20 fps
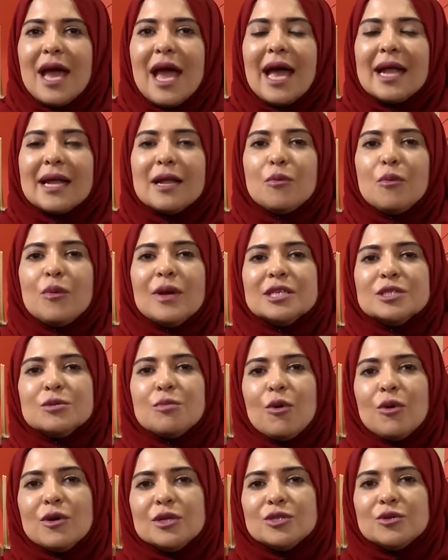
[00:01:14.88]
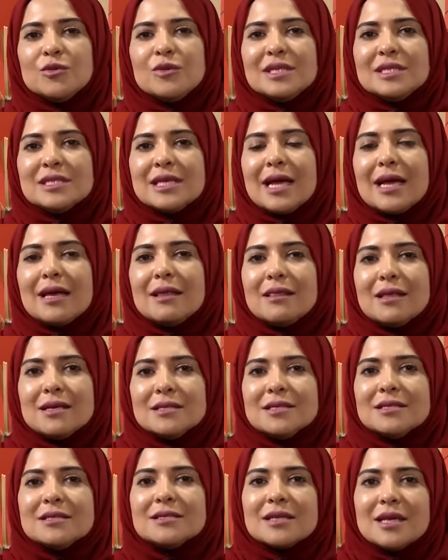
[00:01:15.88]
And at which point do we say this
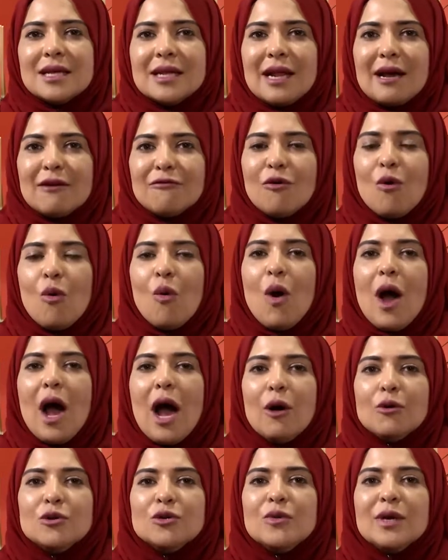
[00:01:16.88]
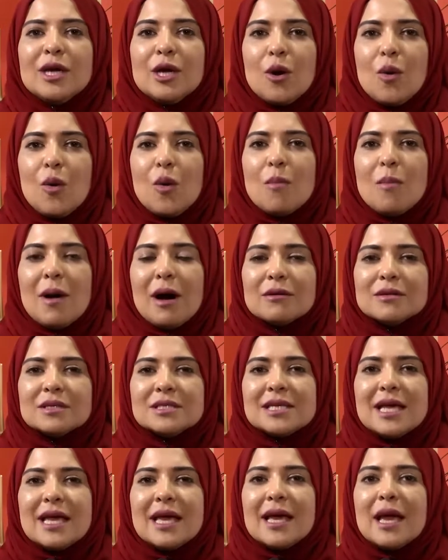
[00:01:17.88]
is enough? Or how do we go about
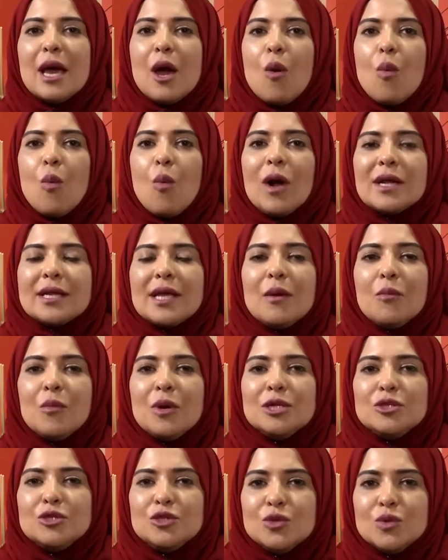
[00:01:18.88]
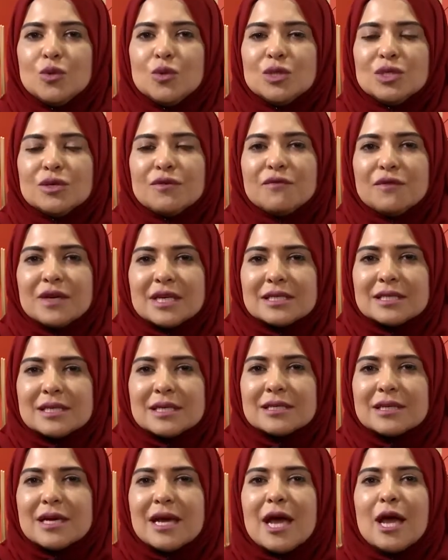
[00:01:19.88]
saying what can we do to fix
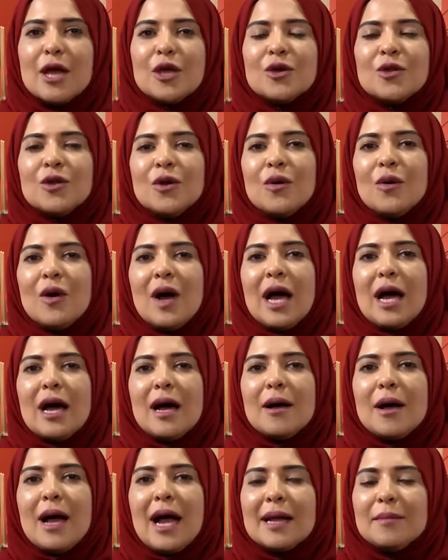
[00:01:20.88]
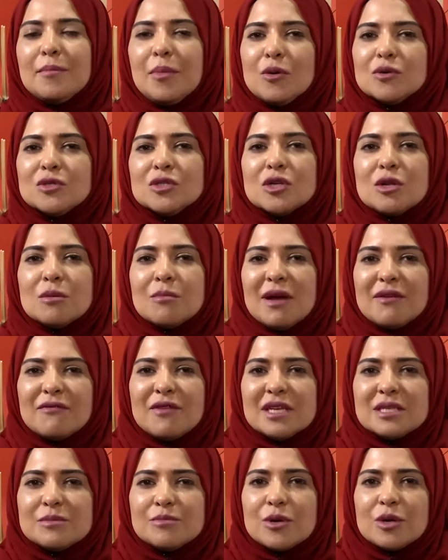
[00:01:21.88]
it? You know, uh, I posted on my
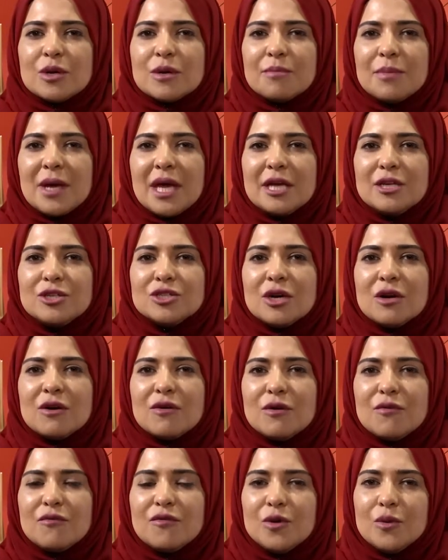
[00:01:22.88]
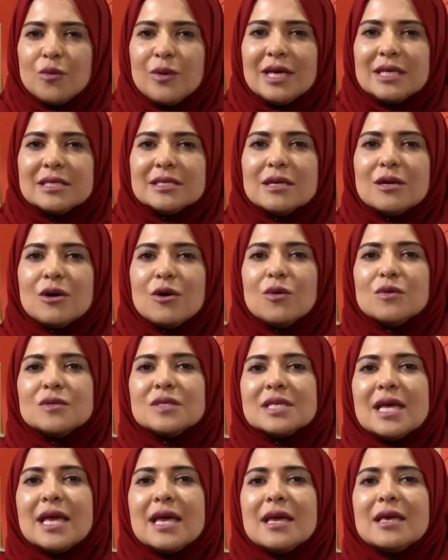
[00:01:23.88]
Facebook page a few weeks ago
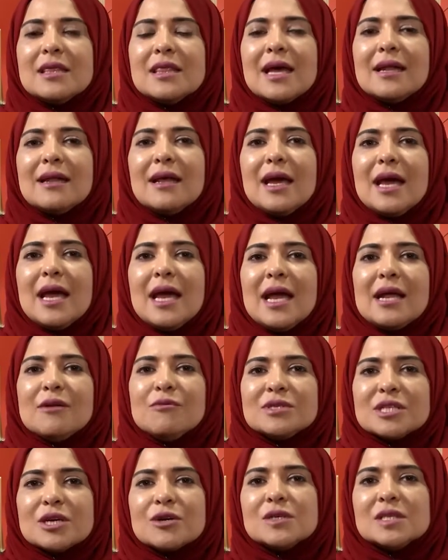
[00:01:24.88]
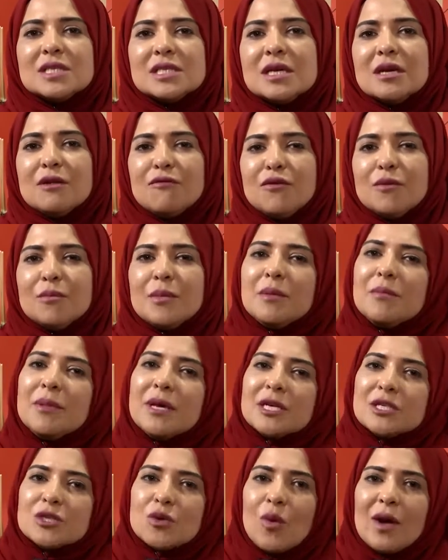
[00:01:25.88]
saying that it was a concern for me me
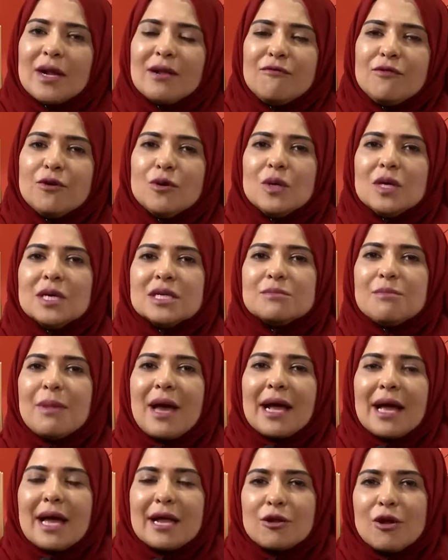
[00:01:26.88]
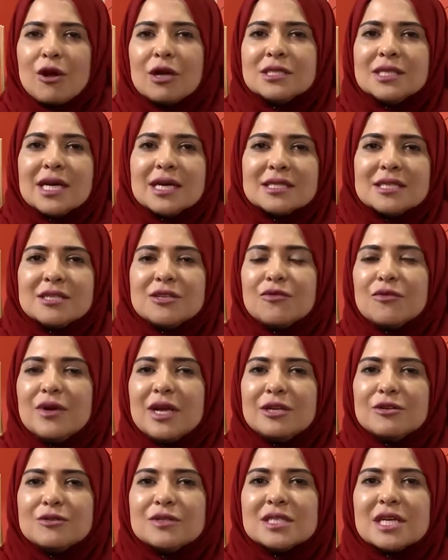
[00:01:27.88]
because quite a few years back I'd contacted a
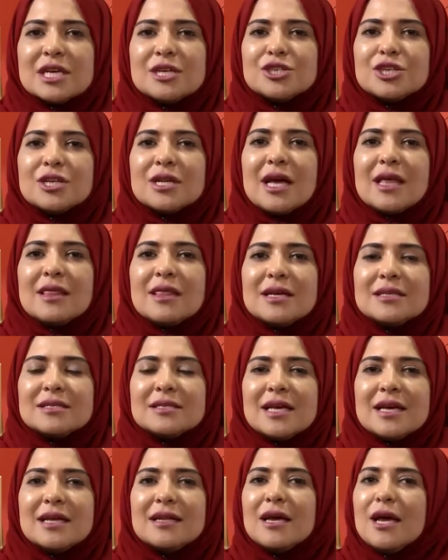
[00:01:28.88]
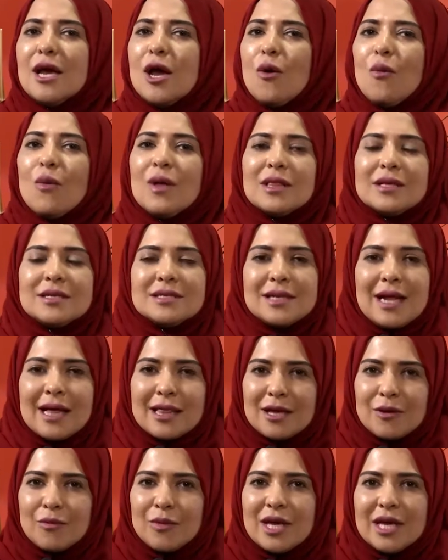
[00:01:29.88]
radio station and they said, well, there's
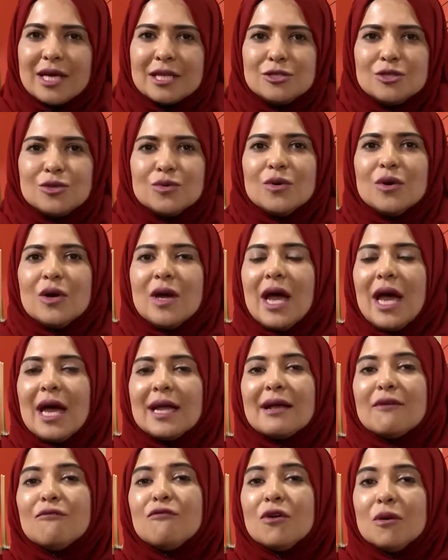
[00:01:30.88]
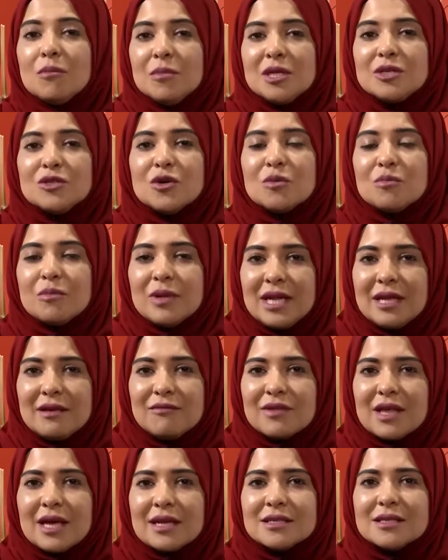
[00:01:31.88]
nothing we can do. And I firmly don't believe
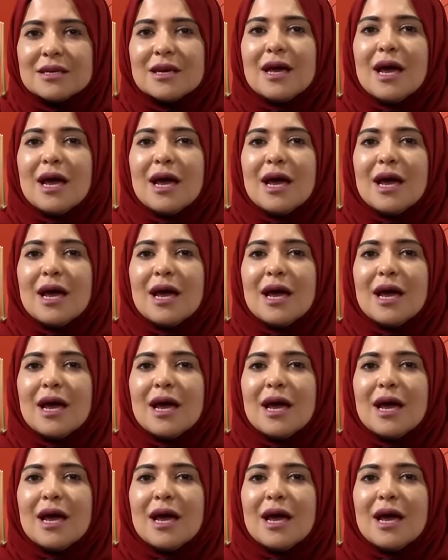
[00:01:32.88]
that.